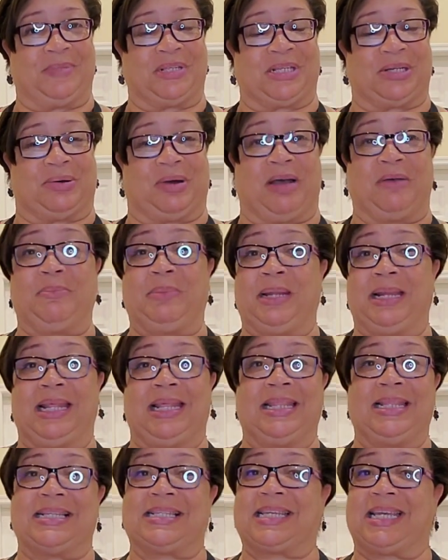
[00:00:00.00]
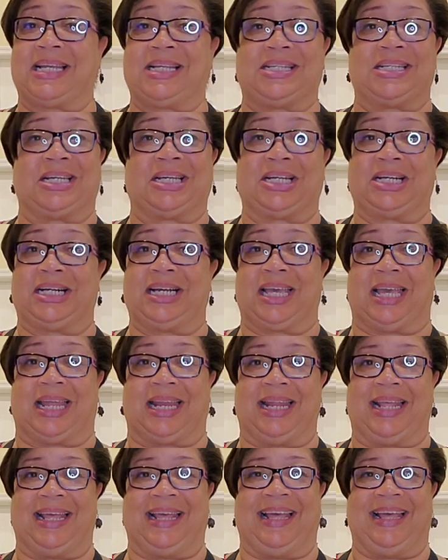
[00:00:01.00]
So I've been in this kitchen
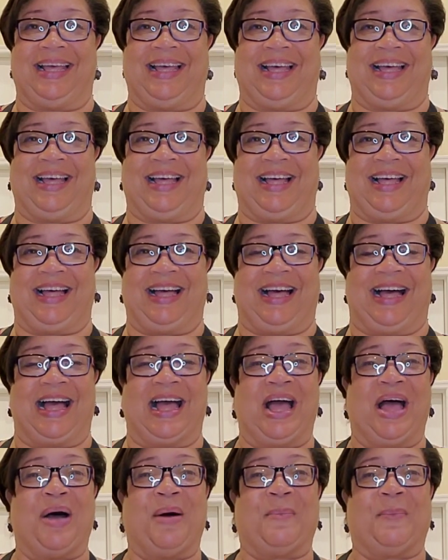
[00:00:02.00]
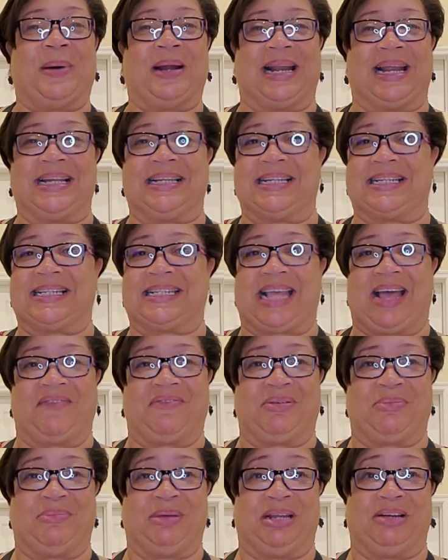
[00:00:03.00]
cooking, but I just
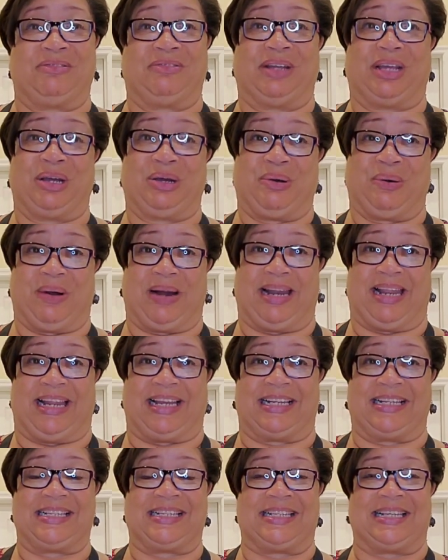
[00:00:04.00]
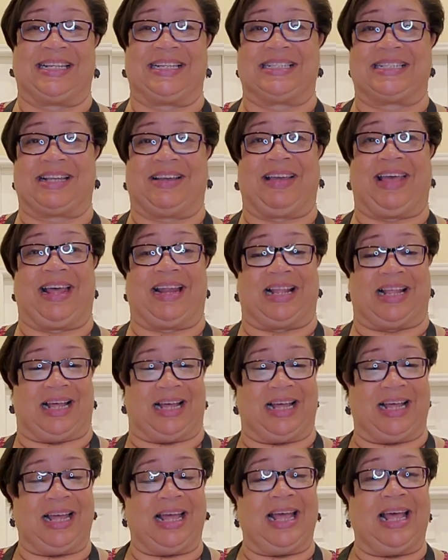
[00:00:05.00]
haven't been recording since I
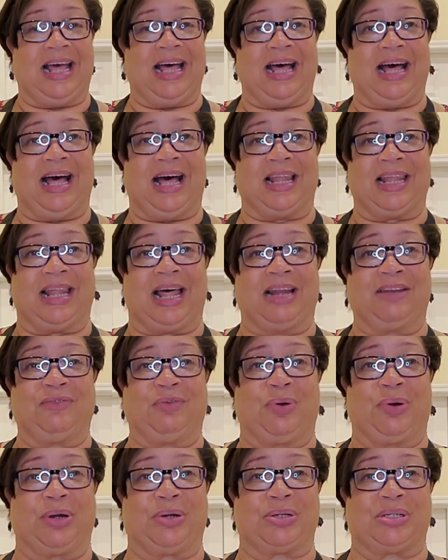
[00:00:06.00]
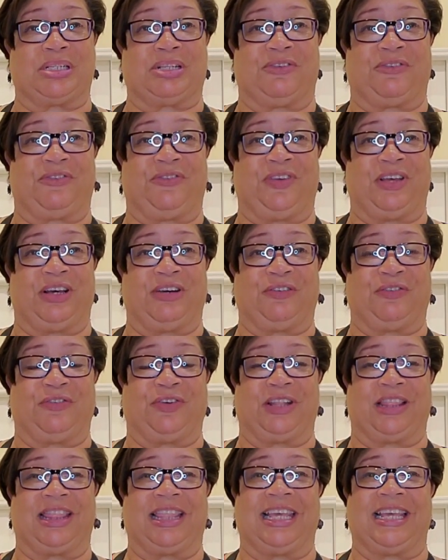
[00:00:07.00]
had a lot of orders to fill
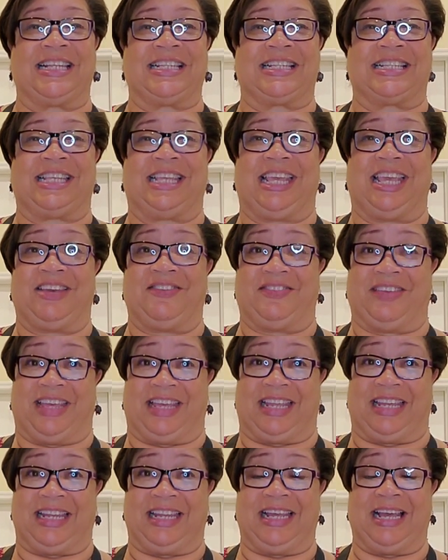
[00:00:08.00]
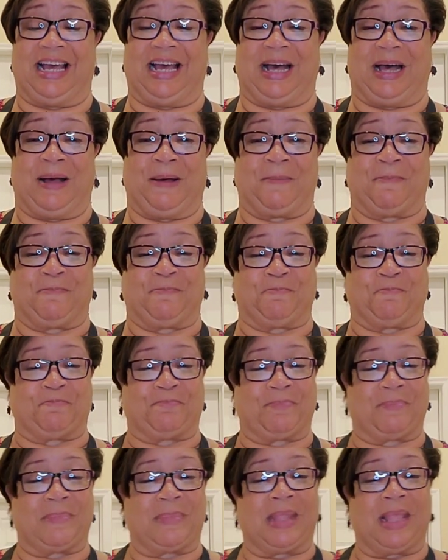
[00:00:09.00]
for Thanksgiving.
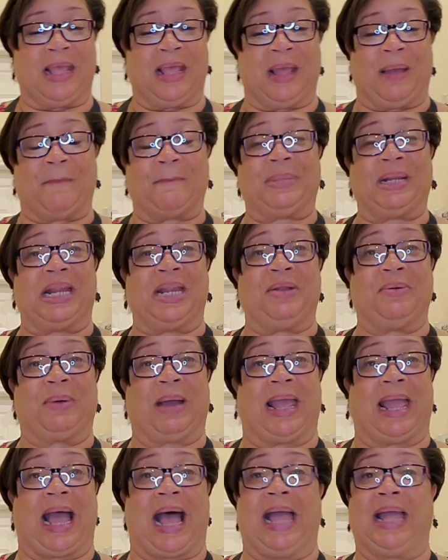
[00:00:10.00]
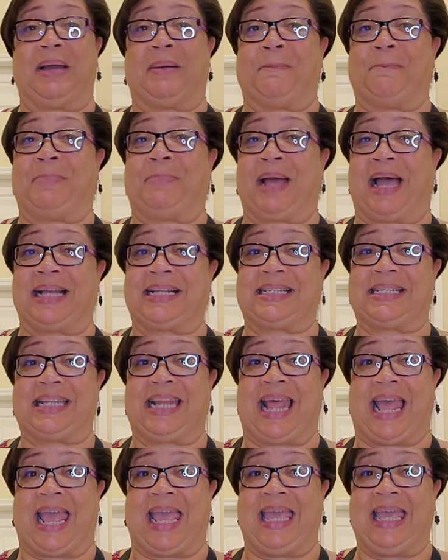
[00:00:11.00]
But anyway, I am back
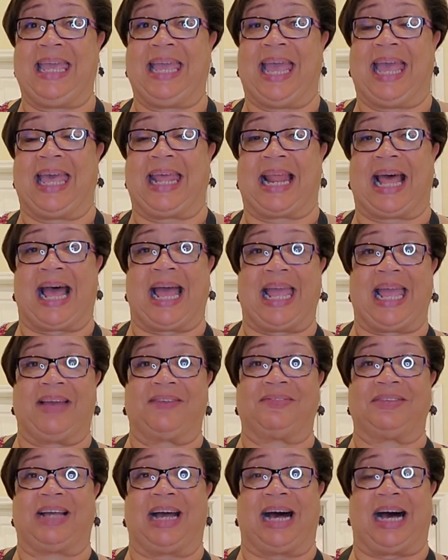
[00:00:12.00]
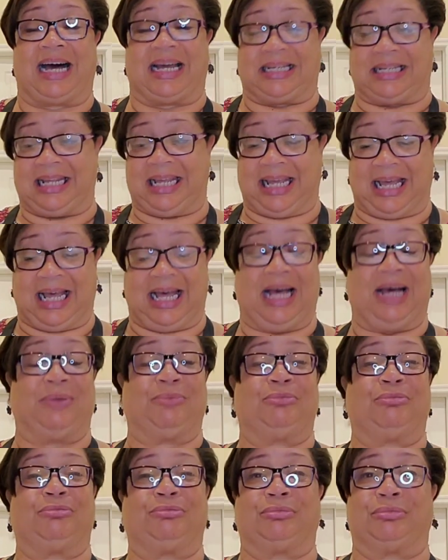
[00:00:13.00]
today and I have got a
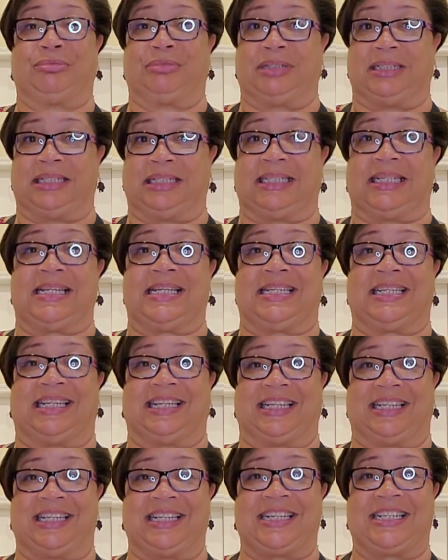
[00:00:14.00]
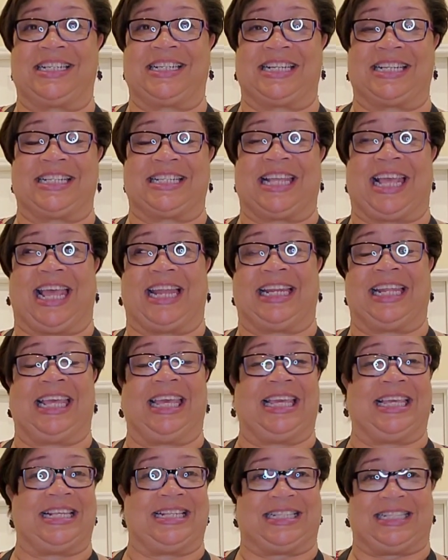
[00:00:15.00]
really delicious and
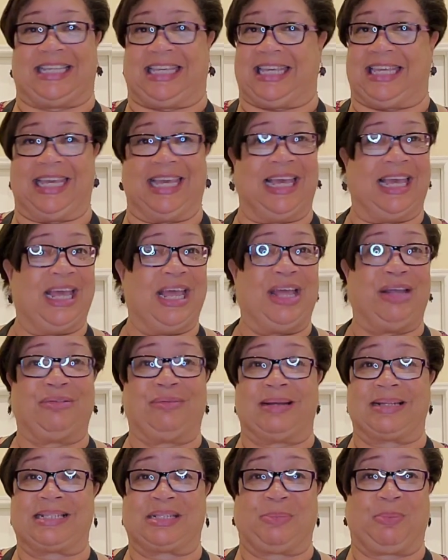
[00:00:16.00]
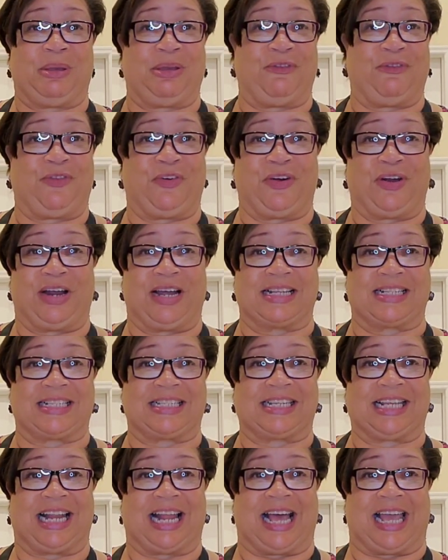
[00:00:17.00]
easy recipe for
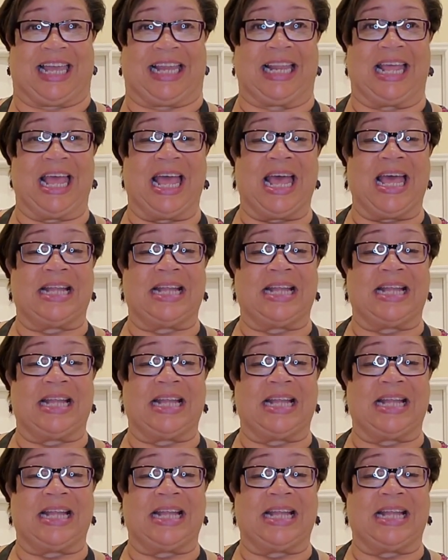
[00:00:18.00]
us tonight.